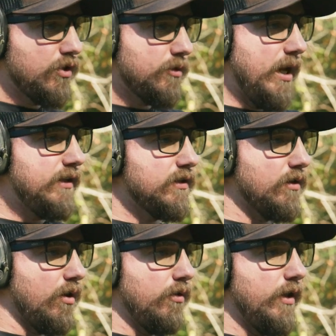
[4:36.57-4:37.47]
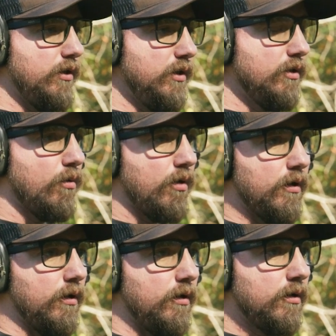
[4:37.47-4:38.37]
spaces are that you need to
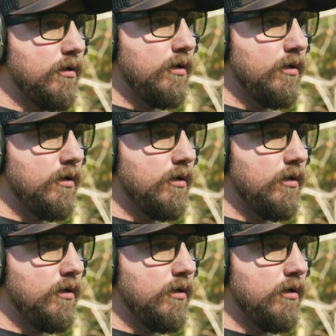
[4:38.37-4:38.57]
work on.